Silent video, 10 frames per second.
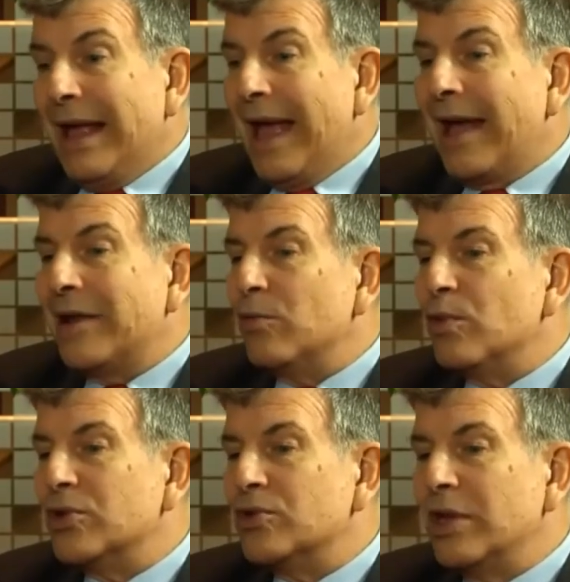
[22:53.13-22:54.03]
and it
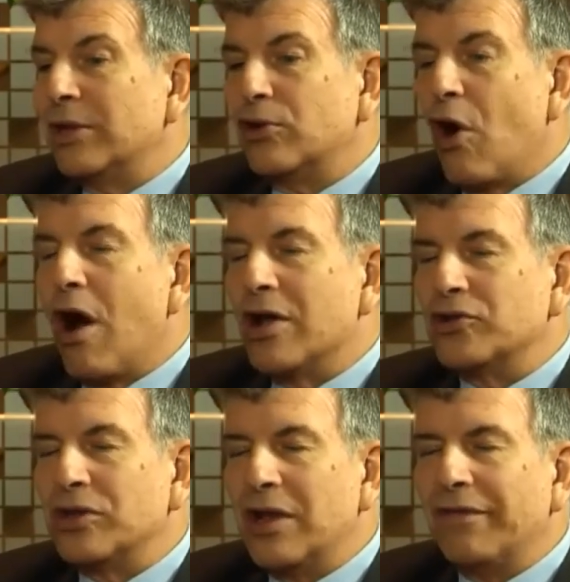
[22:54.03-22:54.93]
was it
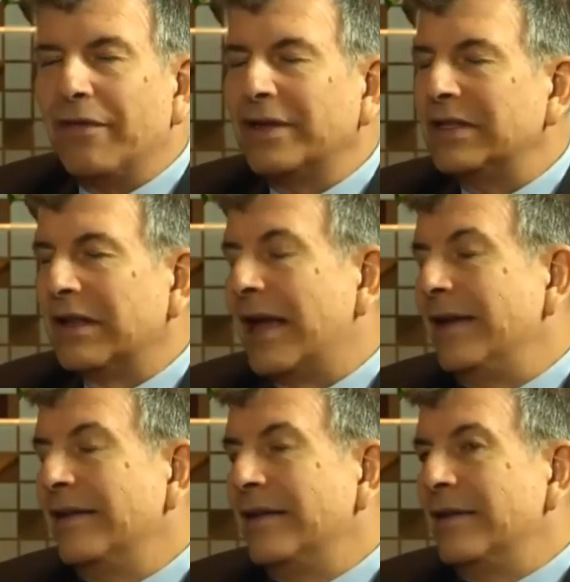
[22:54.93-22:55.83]
caused enough of a
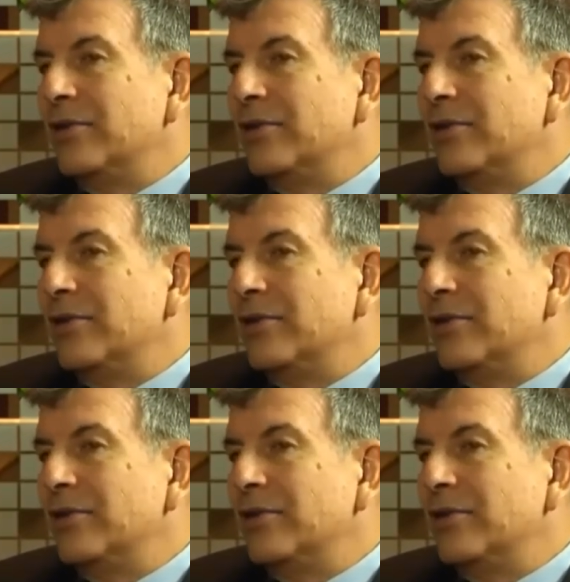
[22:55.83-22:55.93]
delay